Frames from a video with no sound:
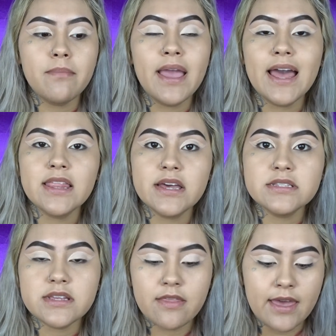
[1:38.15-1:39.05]
palette
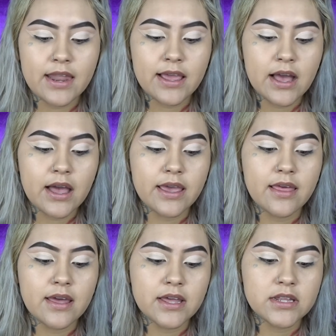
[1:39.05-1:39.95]
that I got
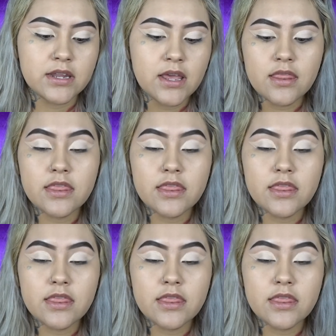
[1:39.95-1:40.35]
in